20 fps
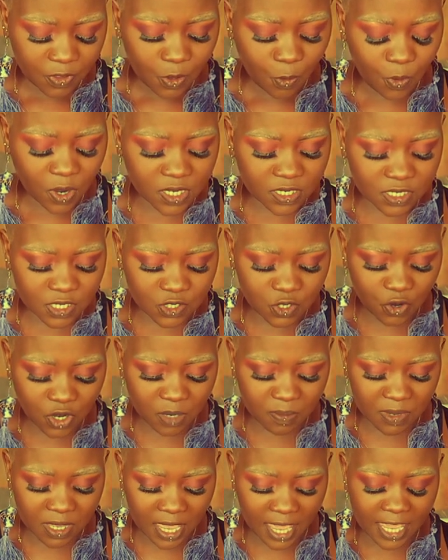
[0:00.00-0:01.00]
what is the story
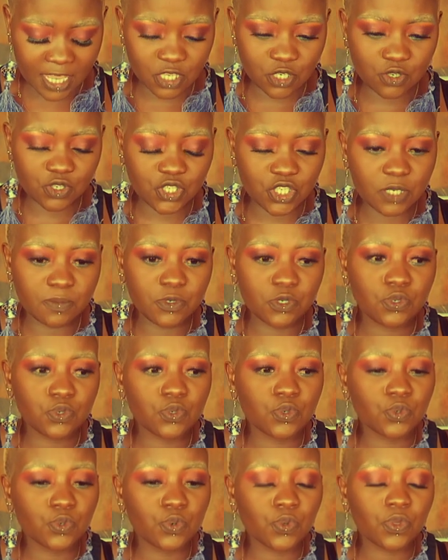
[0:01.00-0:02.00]
behind your cheat
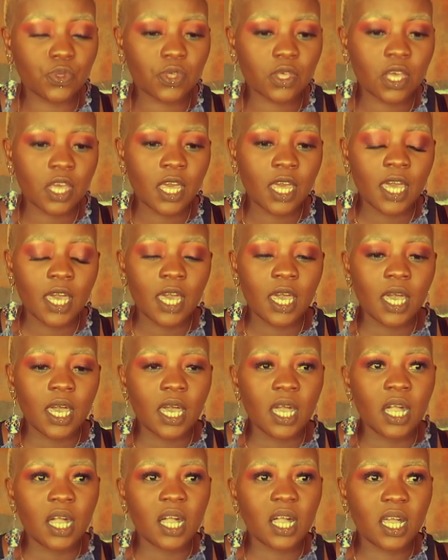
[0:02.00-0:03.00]
tooth?
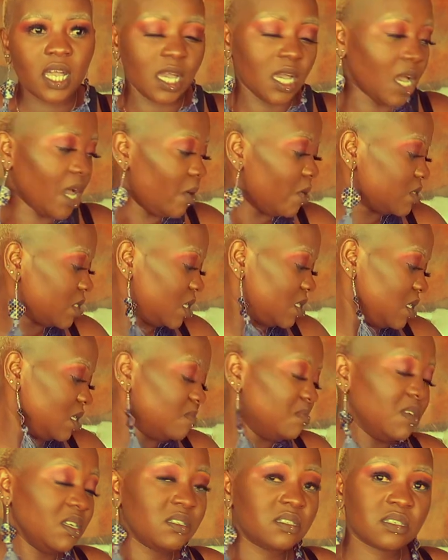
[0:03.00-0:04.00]
I was
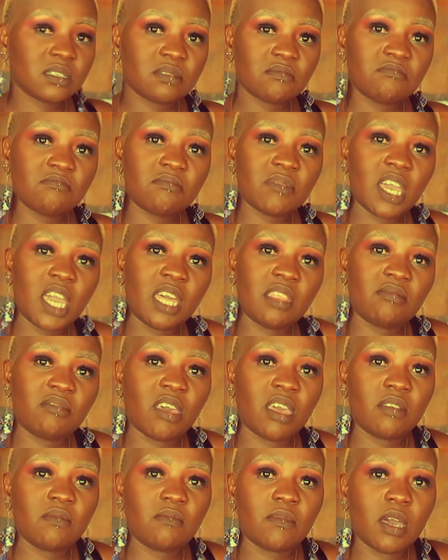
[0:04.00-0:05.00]
eating meat, and
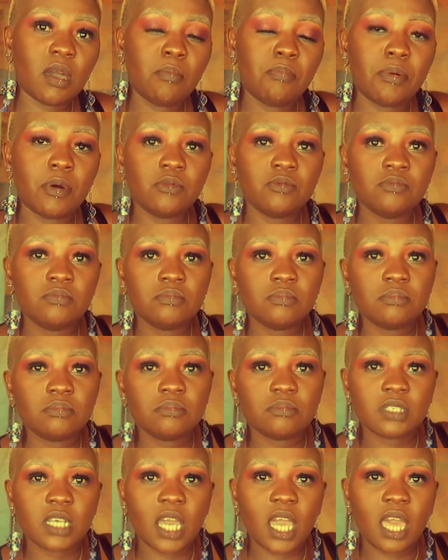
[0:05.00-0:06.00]
then a bone,
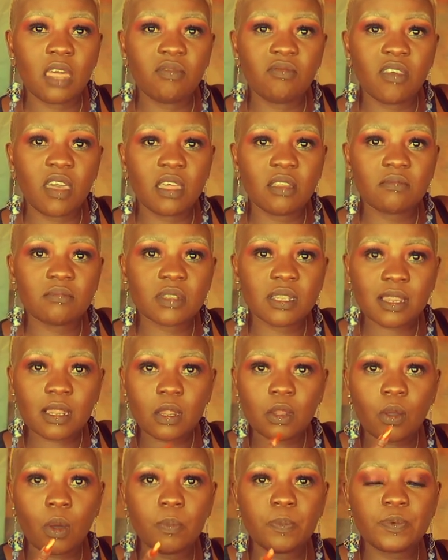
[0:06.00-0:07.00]
and then
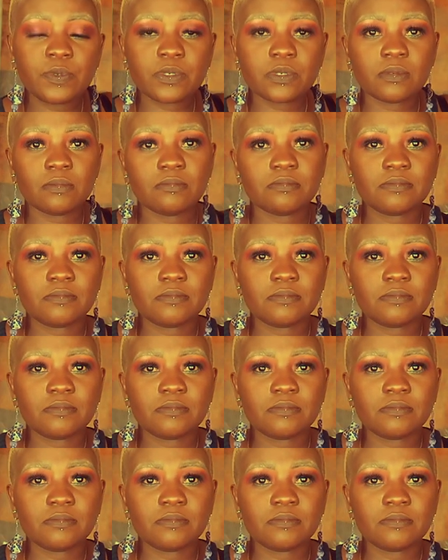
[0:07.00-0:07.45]
oops,